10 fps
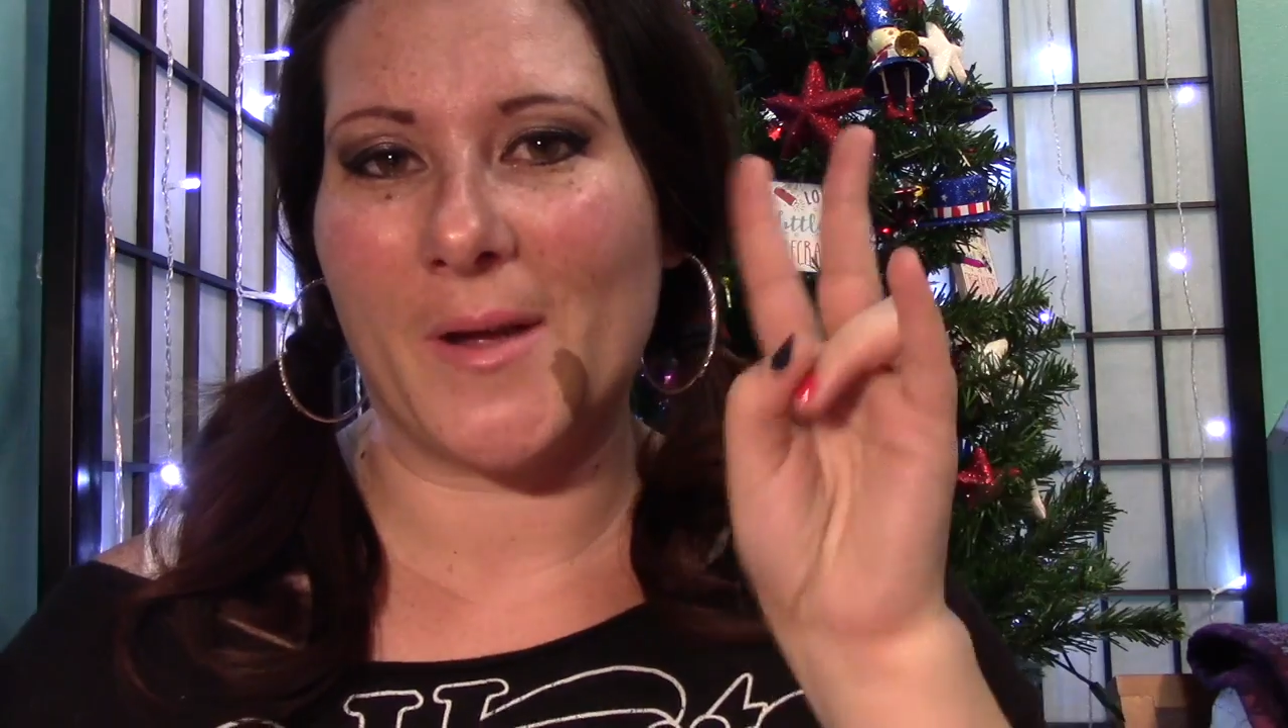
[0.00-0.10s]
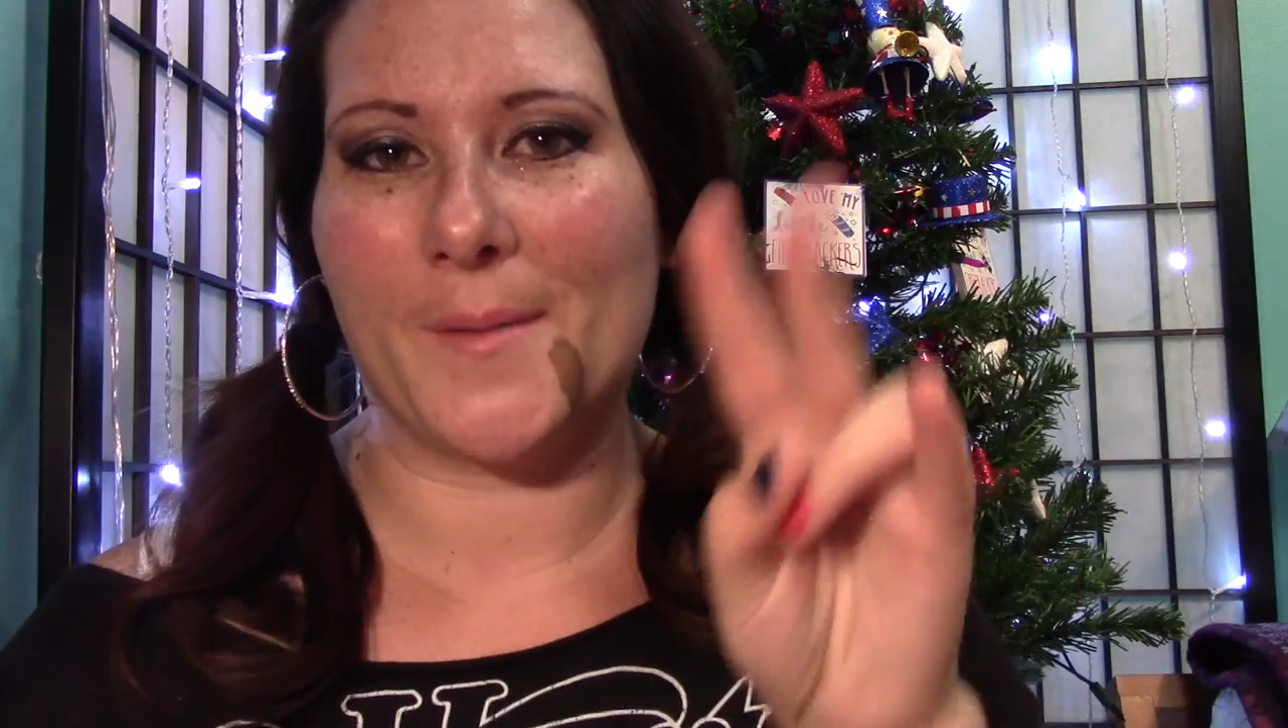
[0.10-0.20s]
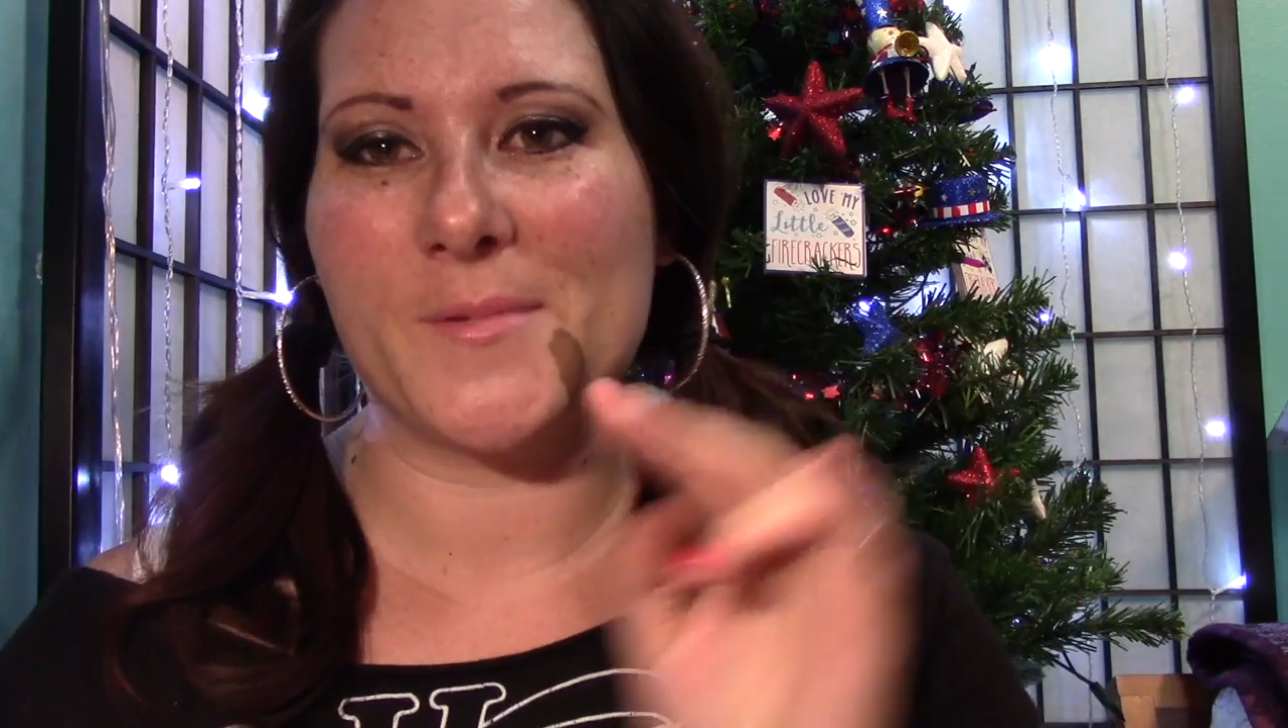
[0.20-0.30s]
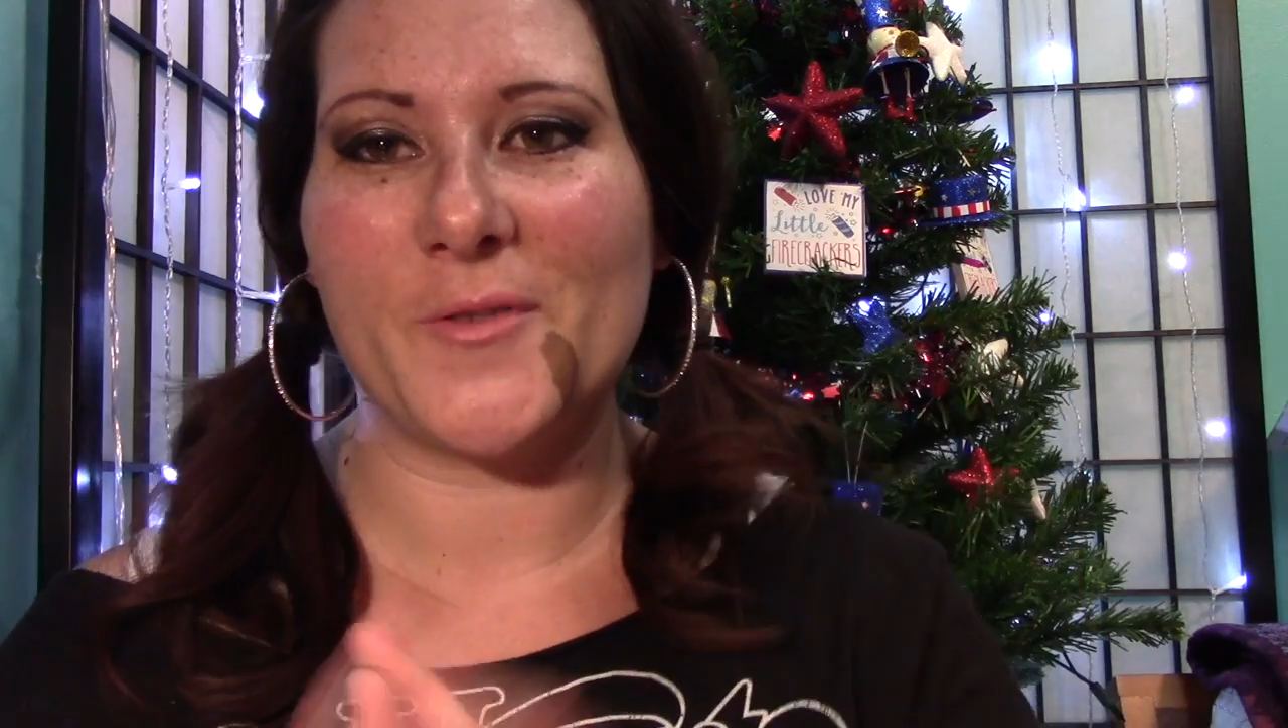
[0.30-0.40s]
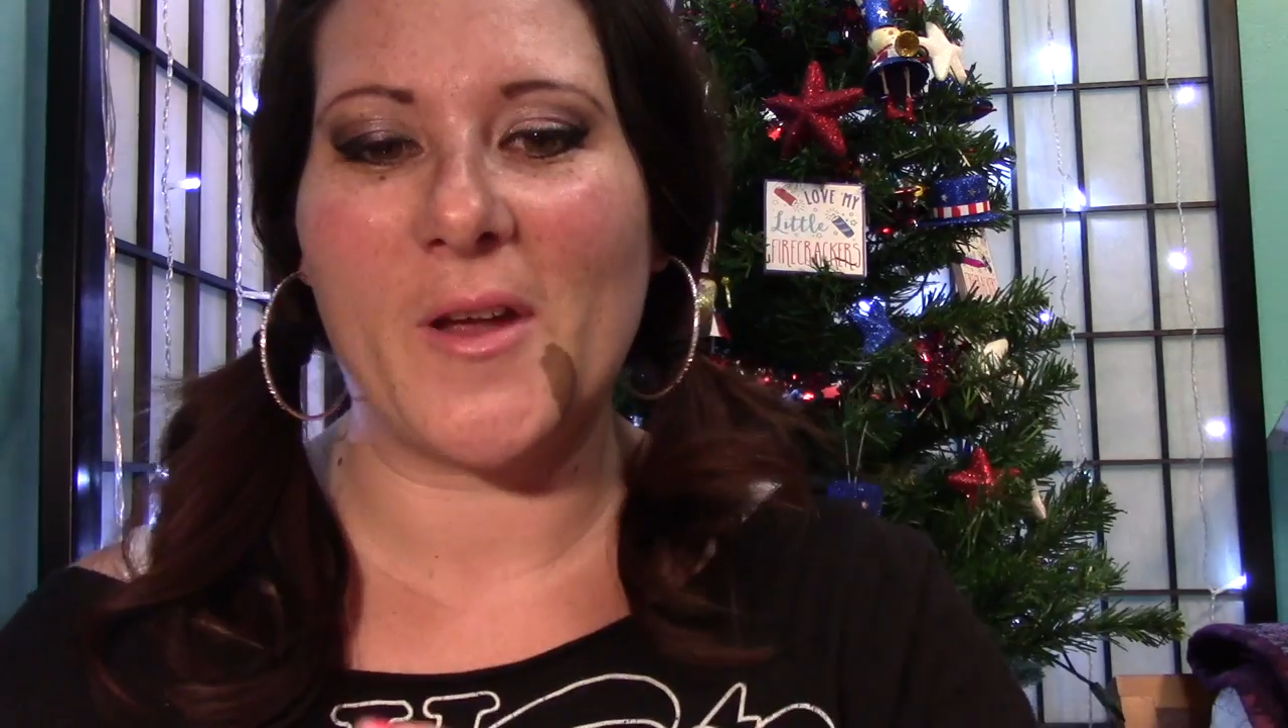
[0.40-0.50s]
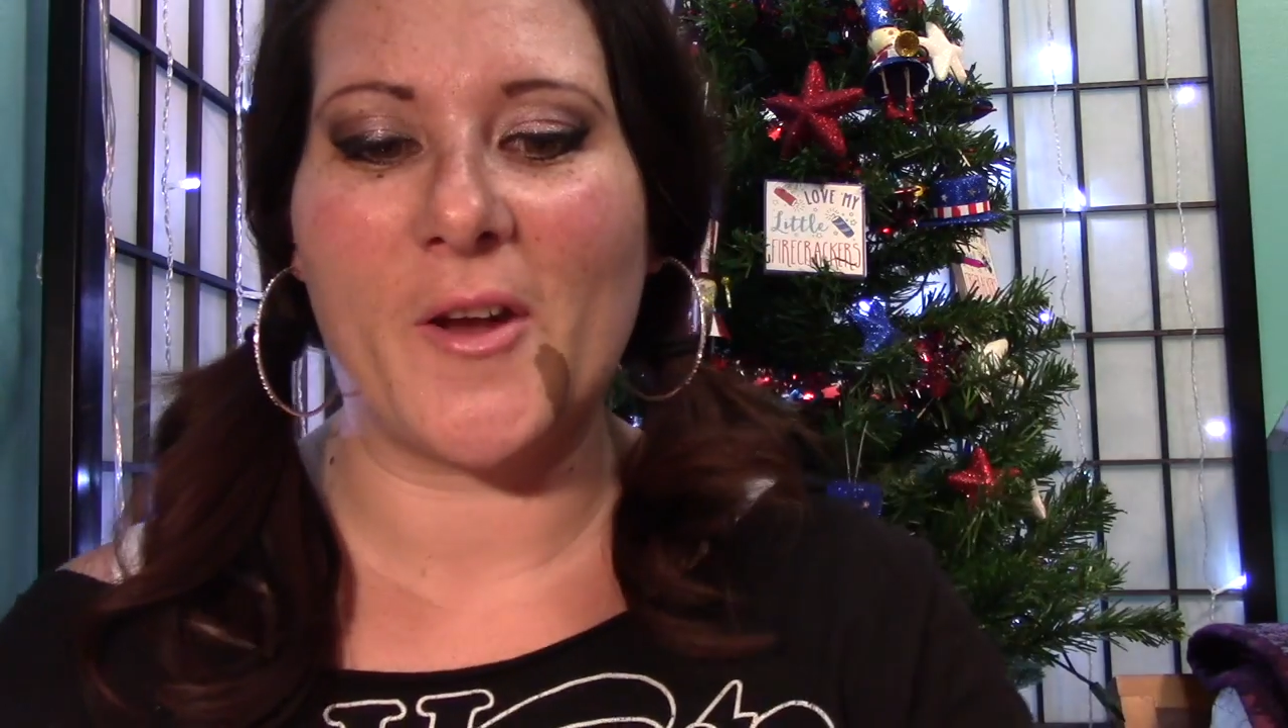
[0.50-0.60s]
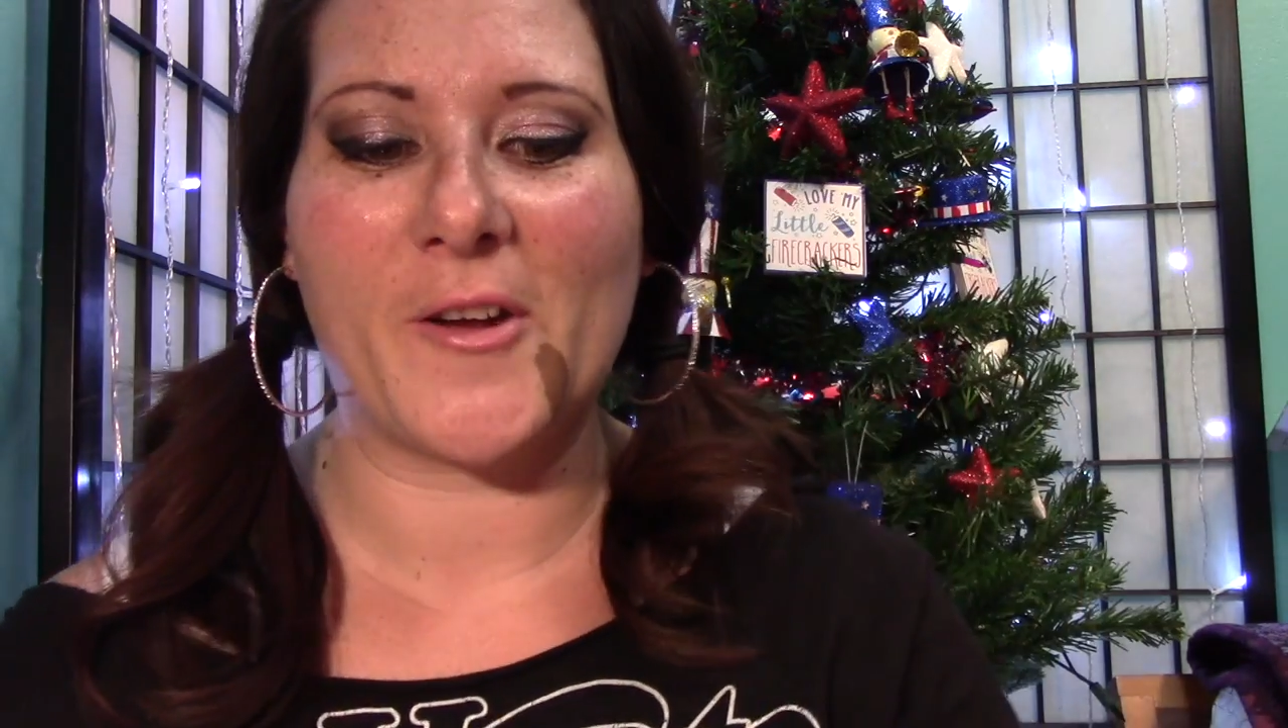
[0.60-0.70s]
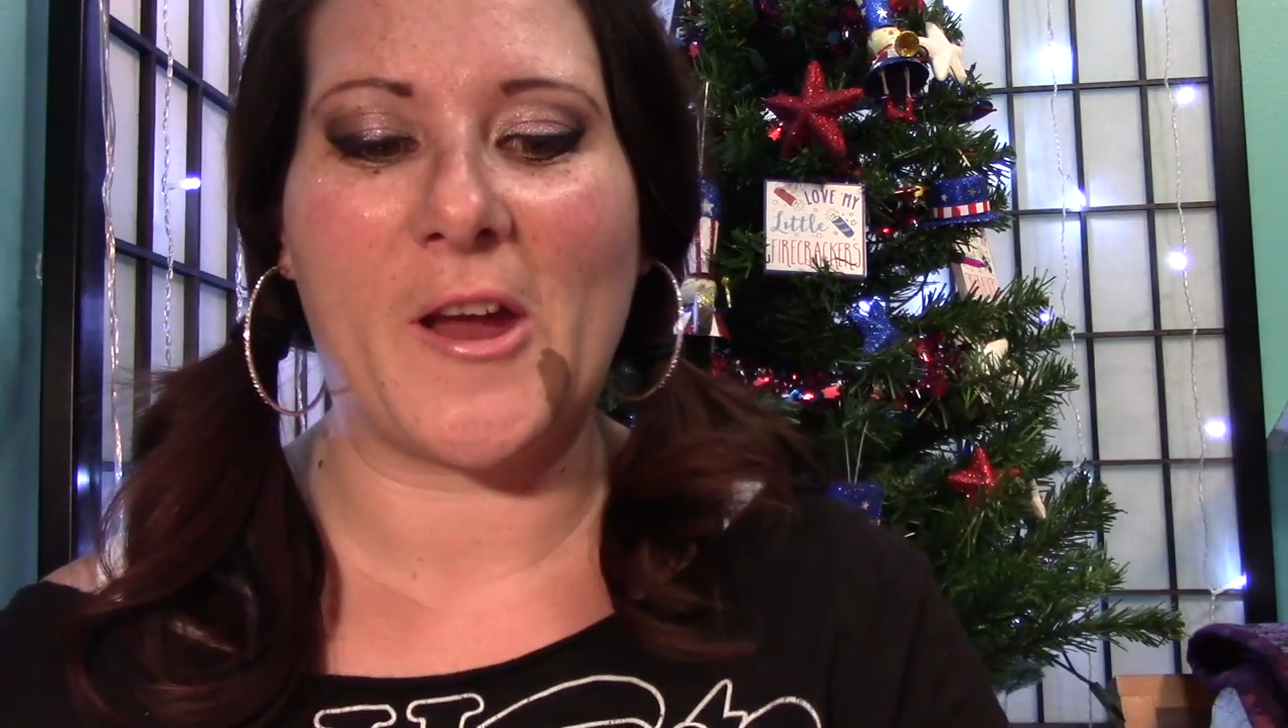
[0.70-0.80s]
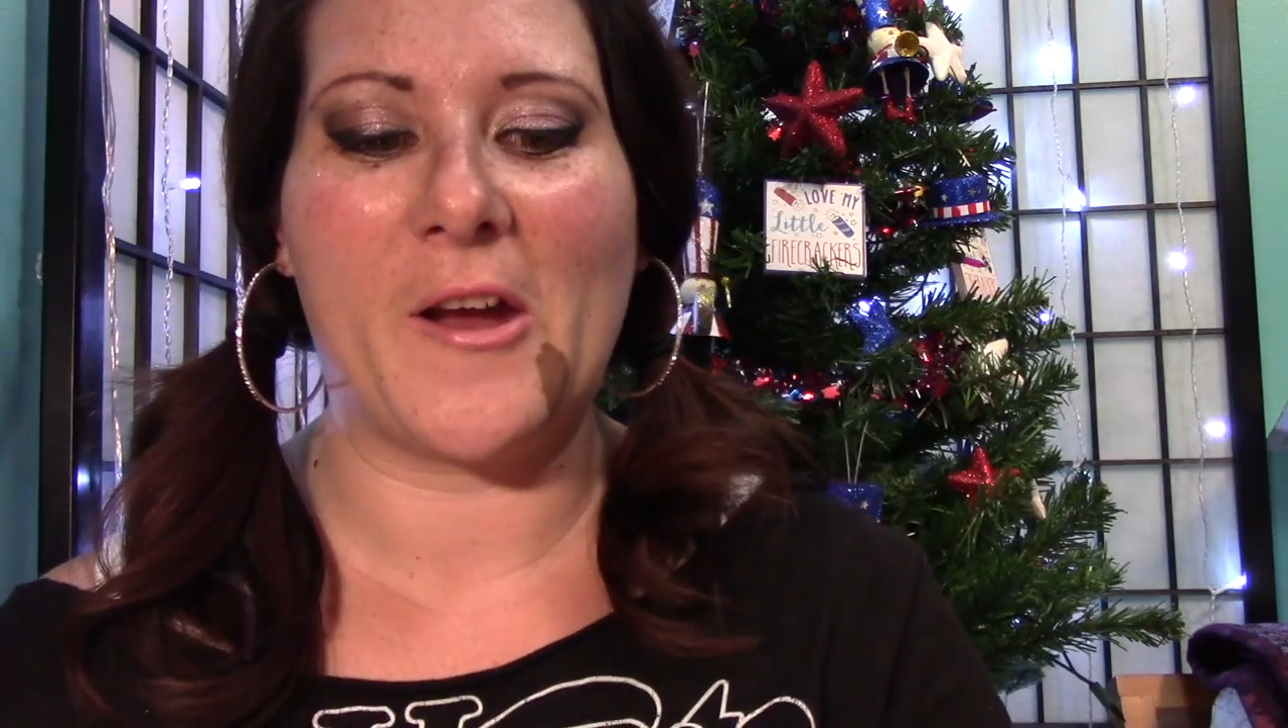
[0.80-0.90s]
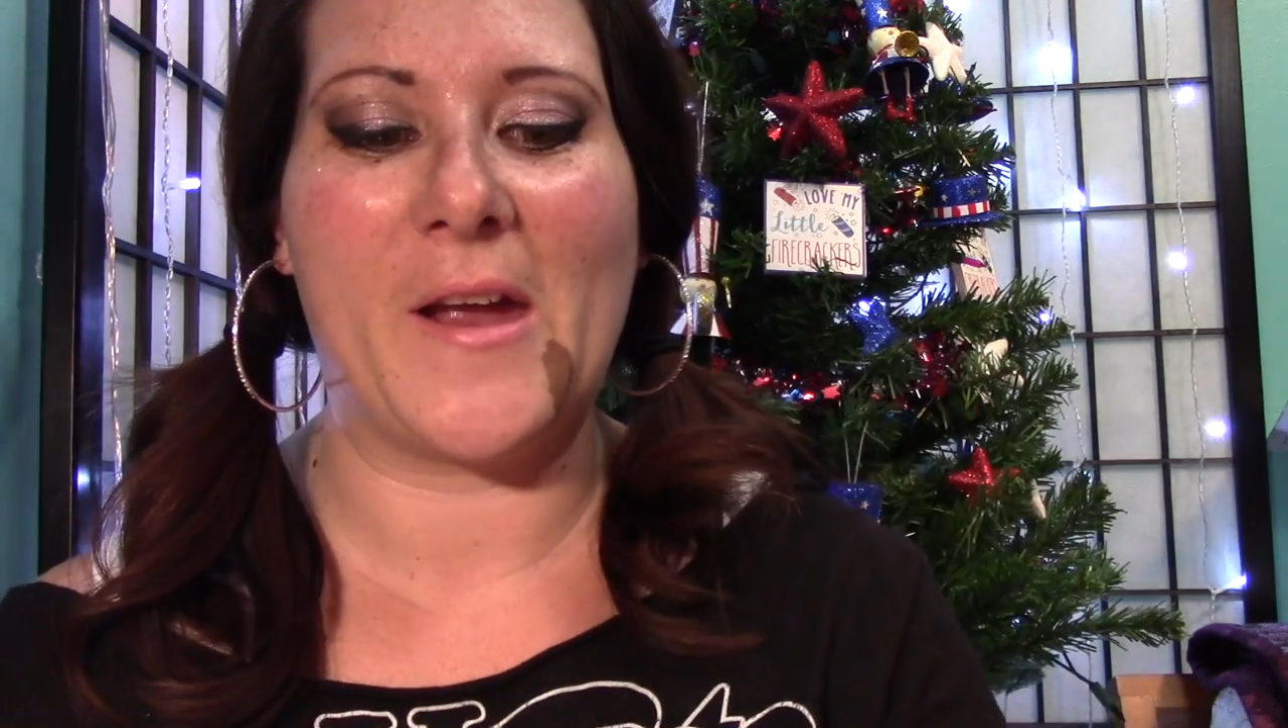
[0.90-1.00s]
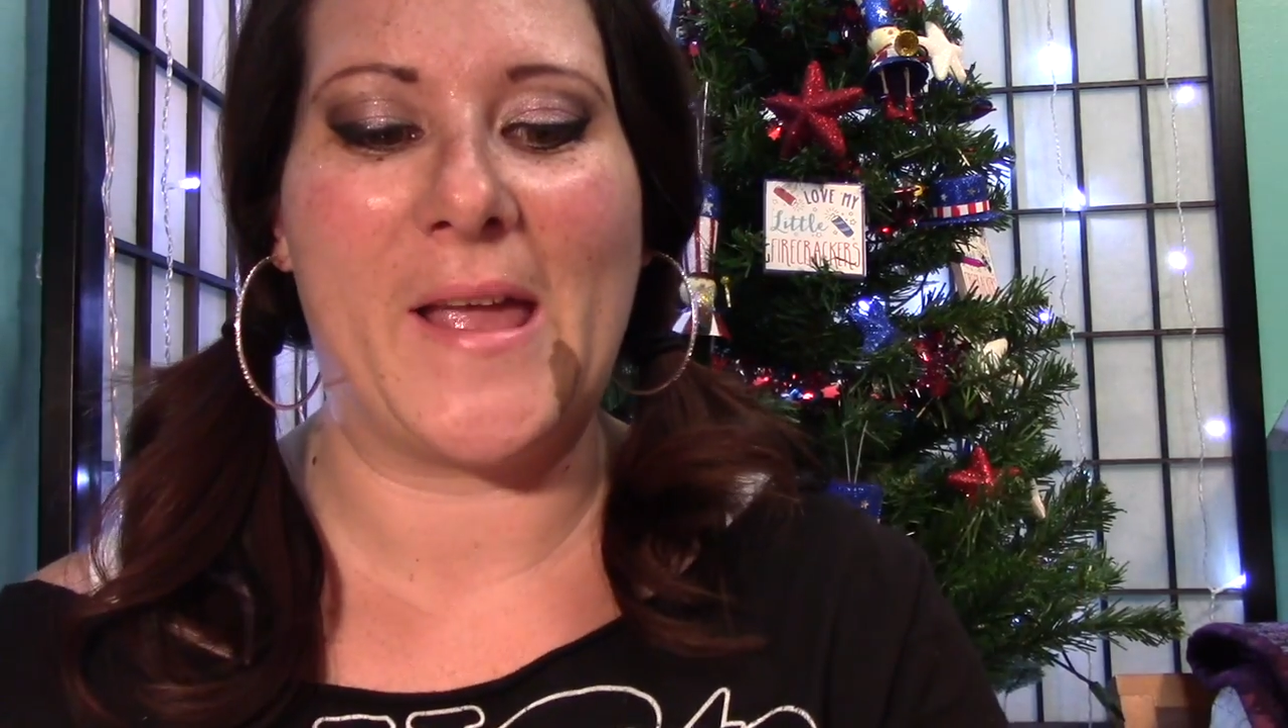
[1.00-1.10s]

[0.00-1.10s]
items for hair care.